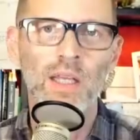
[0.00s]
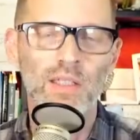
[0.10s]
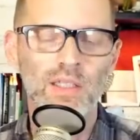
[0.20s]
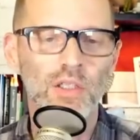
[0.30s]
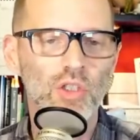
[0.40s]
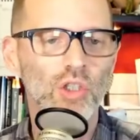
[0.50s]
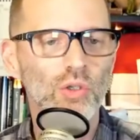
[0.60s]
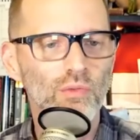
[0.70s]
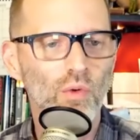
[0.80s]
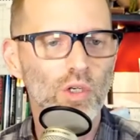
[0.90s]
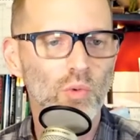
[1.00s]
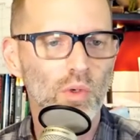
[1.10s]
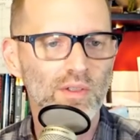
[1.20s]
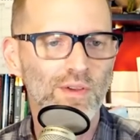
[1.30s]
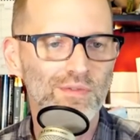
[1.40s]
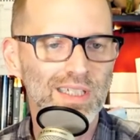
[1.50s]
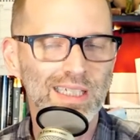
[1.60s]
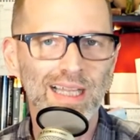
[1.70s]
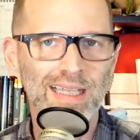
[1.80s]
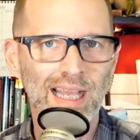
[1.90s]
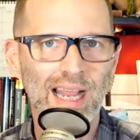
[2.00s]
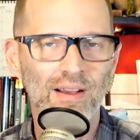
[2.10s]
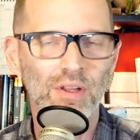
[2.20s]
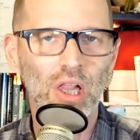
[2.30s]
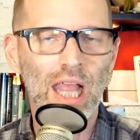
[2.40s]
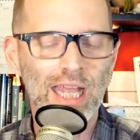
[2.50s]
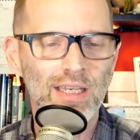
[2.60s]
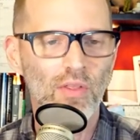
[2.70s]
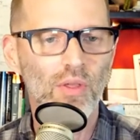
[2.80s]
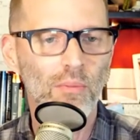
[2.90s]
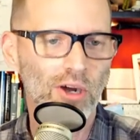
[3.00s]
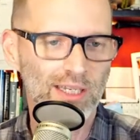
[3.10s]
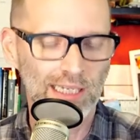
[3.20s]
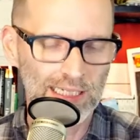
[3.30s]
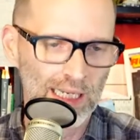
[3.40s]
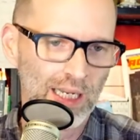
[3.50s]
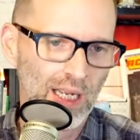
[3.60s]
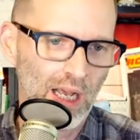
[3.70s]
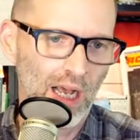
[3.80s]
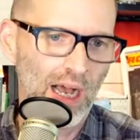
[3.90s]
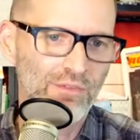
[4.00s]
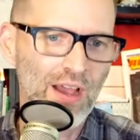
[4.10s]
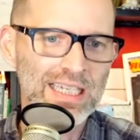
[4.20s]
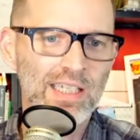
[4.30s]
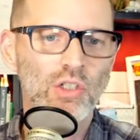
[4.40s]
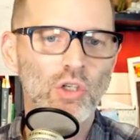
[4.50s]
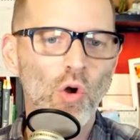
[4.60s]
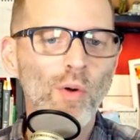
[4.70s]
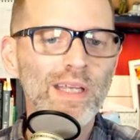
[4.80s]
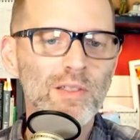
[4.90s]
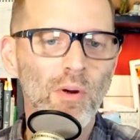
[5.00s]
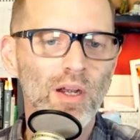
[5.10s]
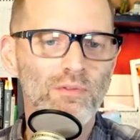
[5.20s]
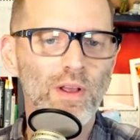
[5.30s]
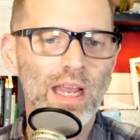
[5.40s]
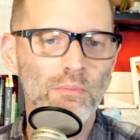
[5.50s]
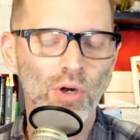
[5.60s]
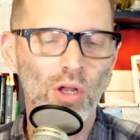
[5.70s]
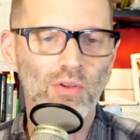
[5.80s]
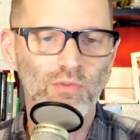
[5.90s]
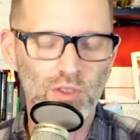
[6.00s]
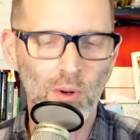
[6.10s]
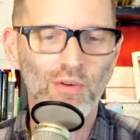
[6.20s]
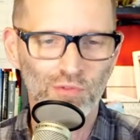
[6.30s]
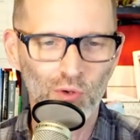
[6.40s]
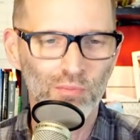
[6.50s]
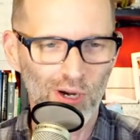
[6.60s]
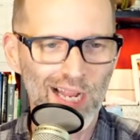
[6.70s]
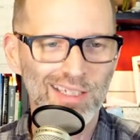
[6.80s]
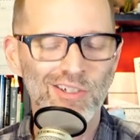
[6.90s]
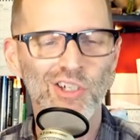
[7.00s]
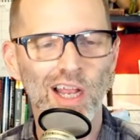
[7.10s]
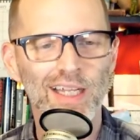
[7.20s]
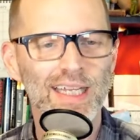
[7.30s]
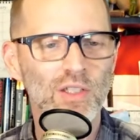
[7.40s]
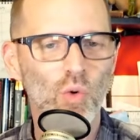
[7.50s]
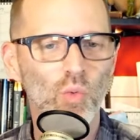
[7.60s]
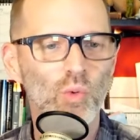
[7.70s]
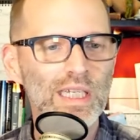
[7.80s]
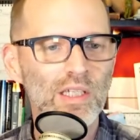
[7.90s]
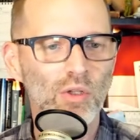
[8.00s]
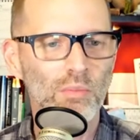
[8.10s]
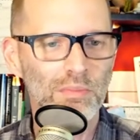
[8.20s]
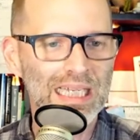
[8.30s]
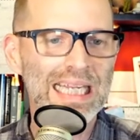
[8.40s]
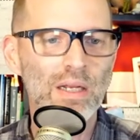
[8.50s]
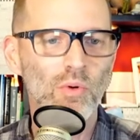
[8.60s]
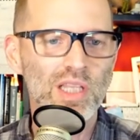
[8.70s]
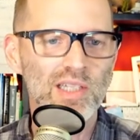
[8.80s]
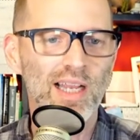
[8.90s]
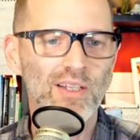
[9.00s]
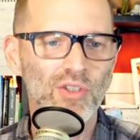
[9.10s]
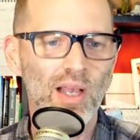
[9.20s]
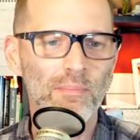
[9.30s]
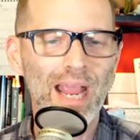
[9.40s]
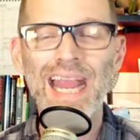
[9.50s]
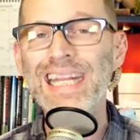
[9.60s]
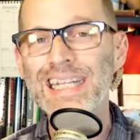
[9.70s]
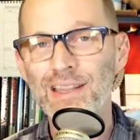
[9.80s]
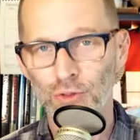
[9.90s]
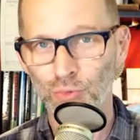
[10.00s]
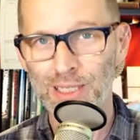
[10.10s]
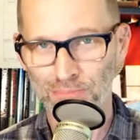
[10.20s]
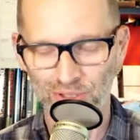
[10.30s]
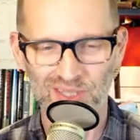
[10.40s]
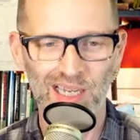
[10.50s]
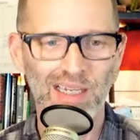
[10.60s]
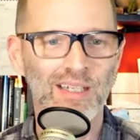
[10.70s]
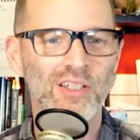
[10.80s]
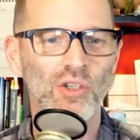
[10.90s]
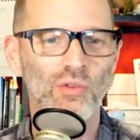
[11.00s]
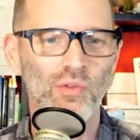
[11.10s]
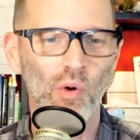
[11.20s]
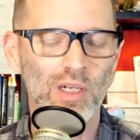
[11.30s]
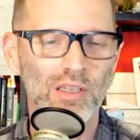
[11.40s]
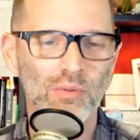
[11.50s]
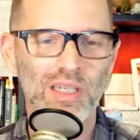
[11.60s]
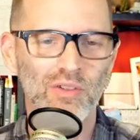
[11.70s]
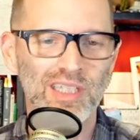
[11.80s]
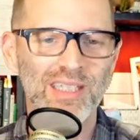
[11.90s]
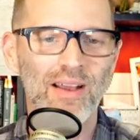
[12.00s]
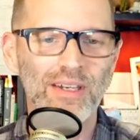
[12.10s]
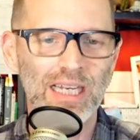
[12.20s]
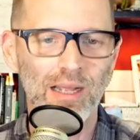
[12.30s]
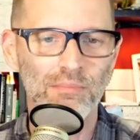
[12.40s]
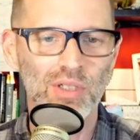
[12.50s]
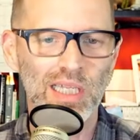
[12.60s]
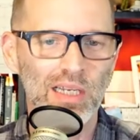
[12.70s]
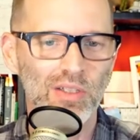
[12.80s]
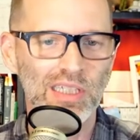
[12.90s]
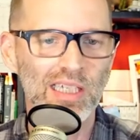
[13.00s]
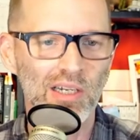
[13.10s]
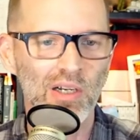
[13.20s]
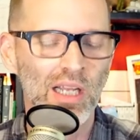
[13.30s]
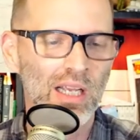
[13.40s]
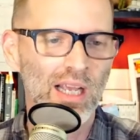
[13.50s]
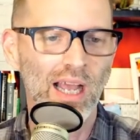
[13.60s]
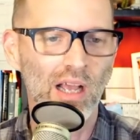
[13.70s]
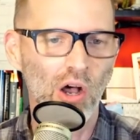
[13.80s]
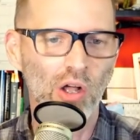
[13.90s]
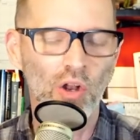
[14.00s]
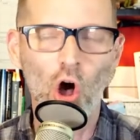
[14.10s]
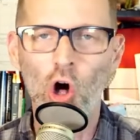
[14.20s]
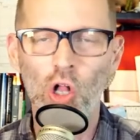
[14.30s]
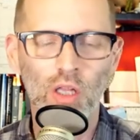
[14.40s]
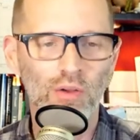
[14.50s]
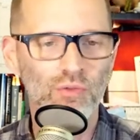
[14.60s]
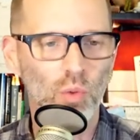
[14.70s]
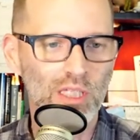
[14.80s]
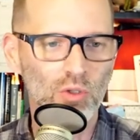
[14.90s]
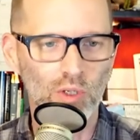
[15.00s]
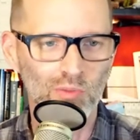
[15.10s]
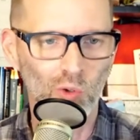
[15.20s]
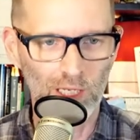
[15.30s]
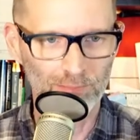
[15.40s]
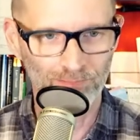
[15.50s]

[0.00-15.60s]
since Q4 2015 that they have led the market. Uh, fastest growing smartphone brand in China is Realme, with sales up 83% in Q4 and 379% on the year uh, on all of 2021.